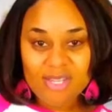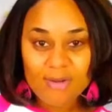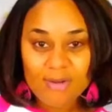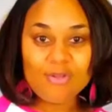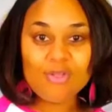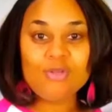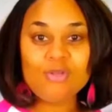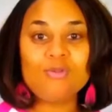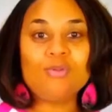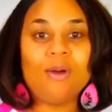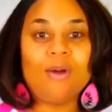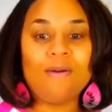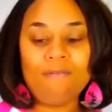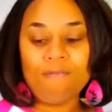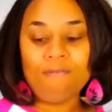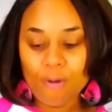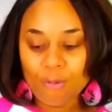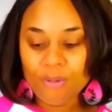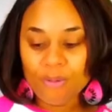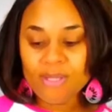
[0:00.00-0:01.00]
gives you a
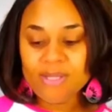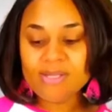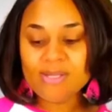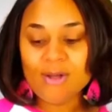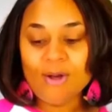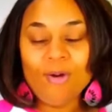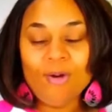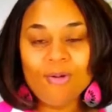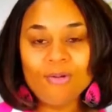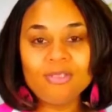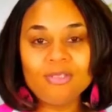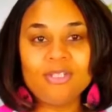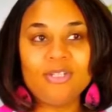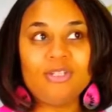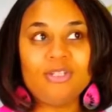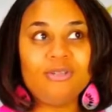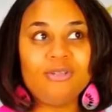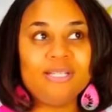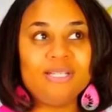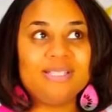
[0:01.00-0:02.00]
focus goal so
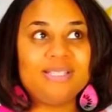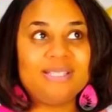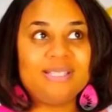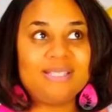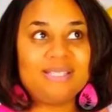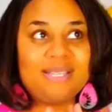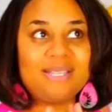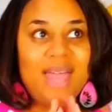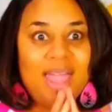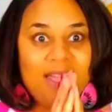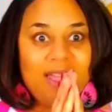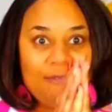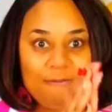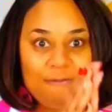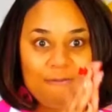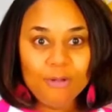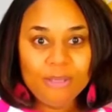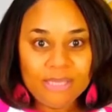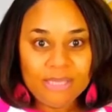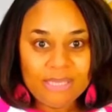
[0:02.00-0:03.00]
you can stay
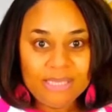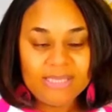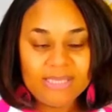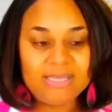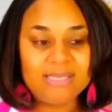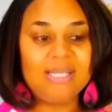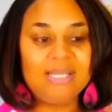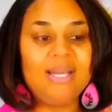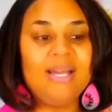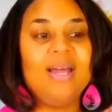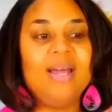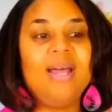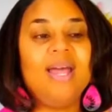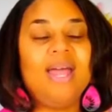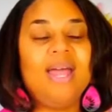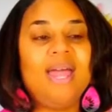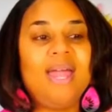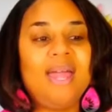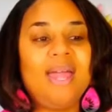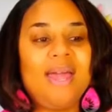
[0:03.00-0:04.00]
focused
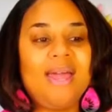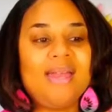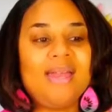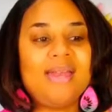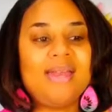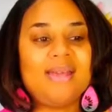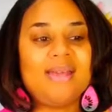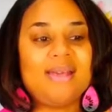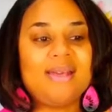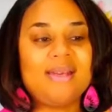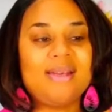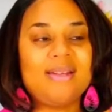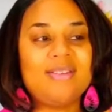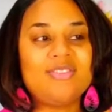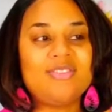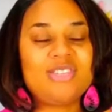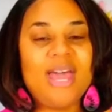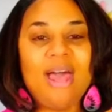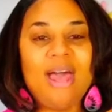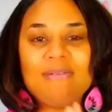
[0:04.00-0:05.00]
and
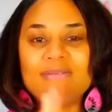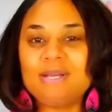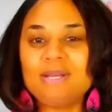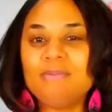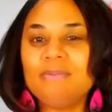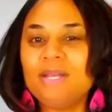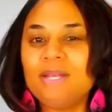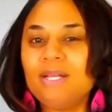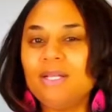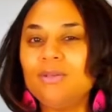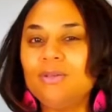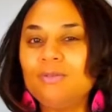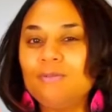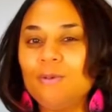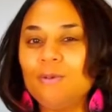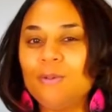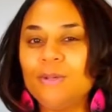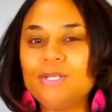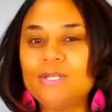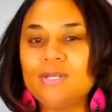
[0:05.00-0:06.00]
just have something to look
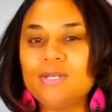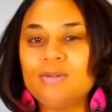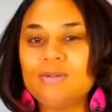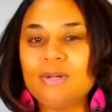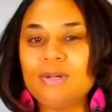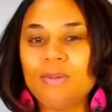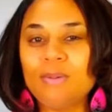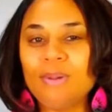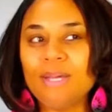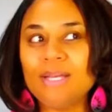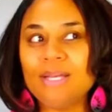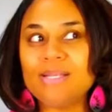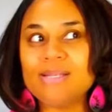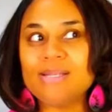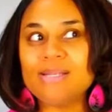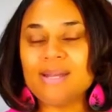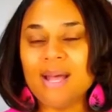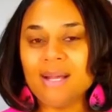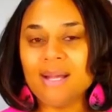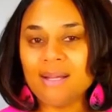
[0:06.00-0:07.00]
forward to, knowing it's
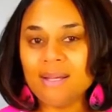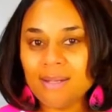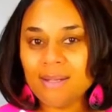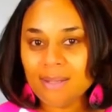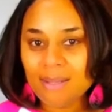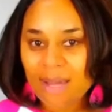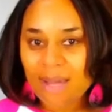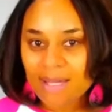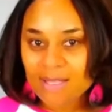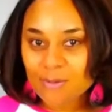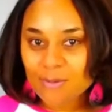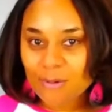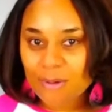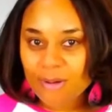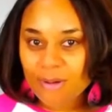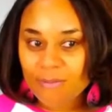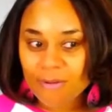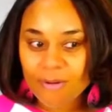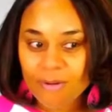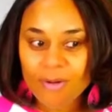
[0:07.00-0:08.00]
not going to last
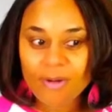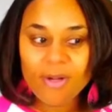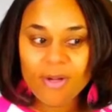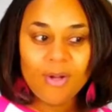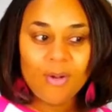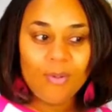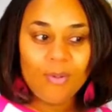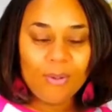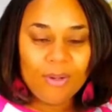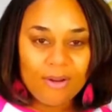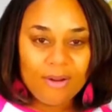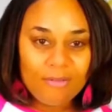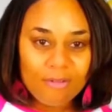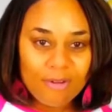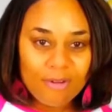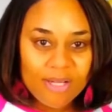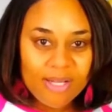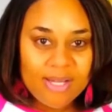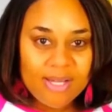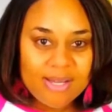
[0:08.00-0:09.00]
forever, whatever
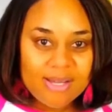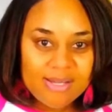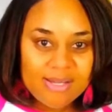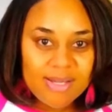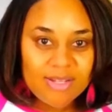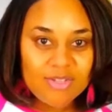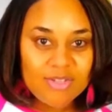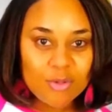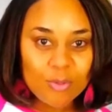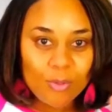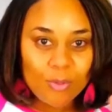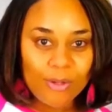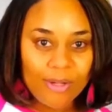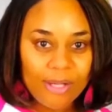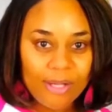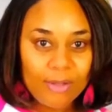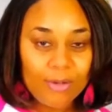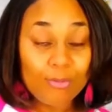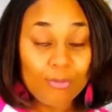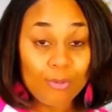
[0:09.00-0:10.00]
it is that you're
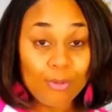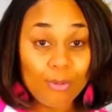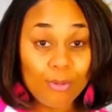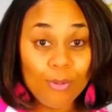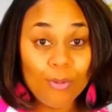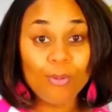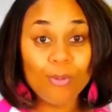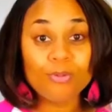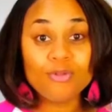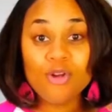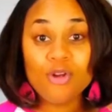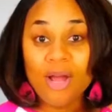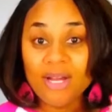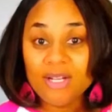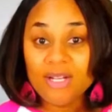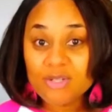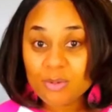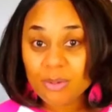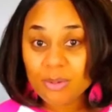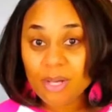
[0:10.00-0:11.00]
working through or
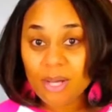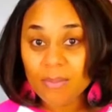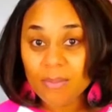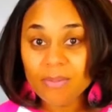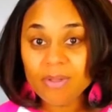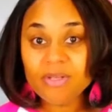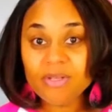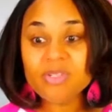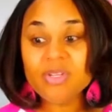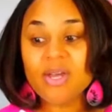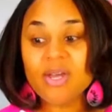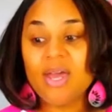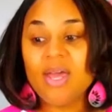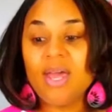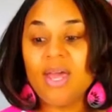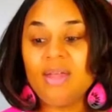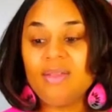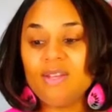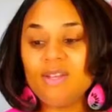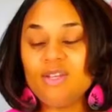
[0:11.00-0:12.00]
trying to accomplish.
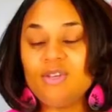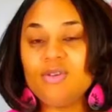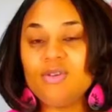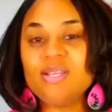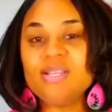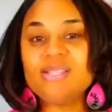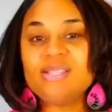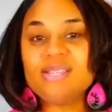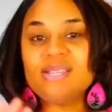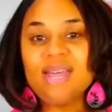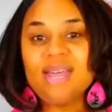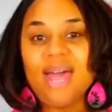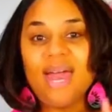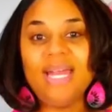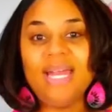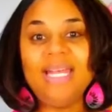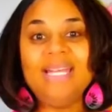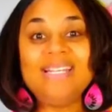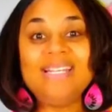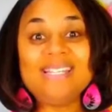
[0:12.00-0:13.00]
And then you can see that
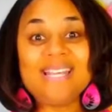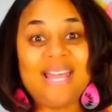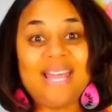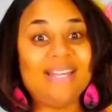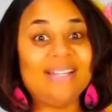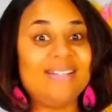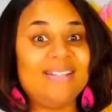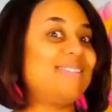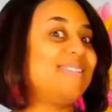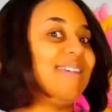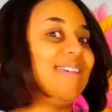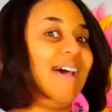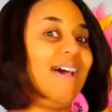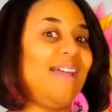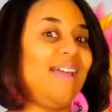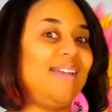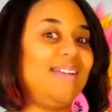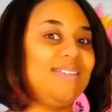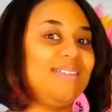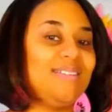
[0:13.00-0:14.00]
end date in
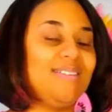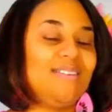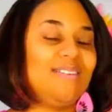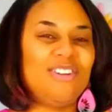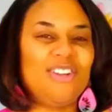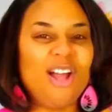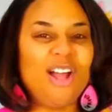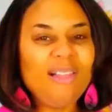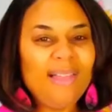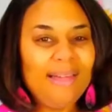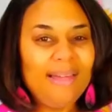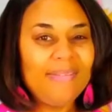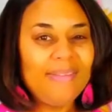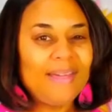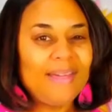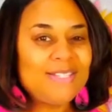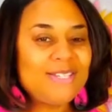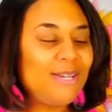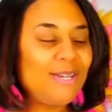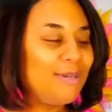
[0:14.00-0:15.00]
sight. Are y'all like
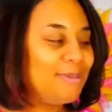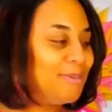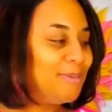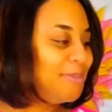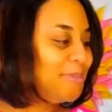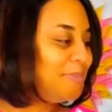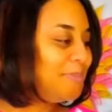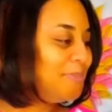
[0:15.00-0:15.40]
that too?